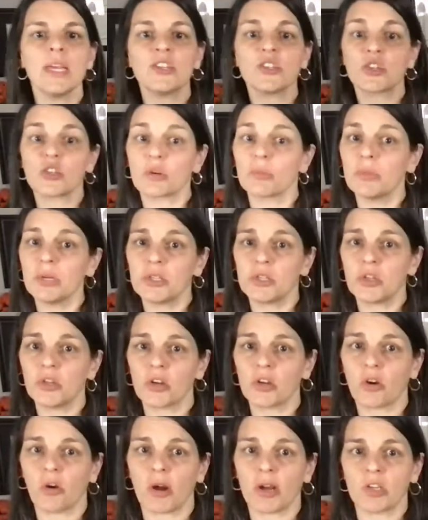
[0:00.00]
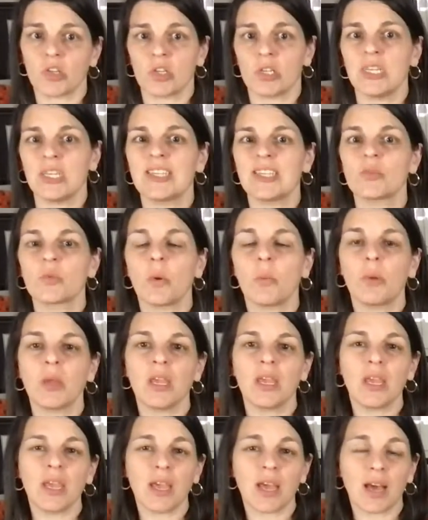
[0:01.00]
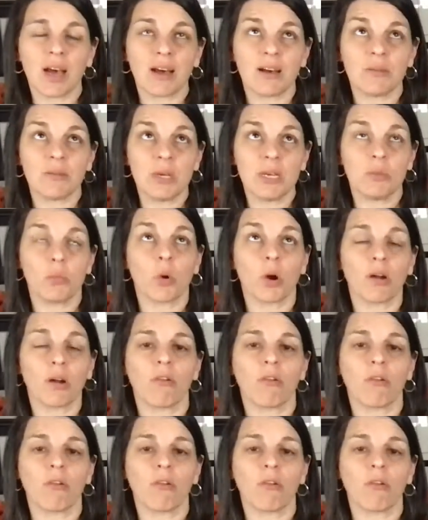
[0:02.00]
Instrumental aggression is when we're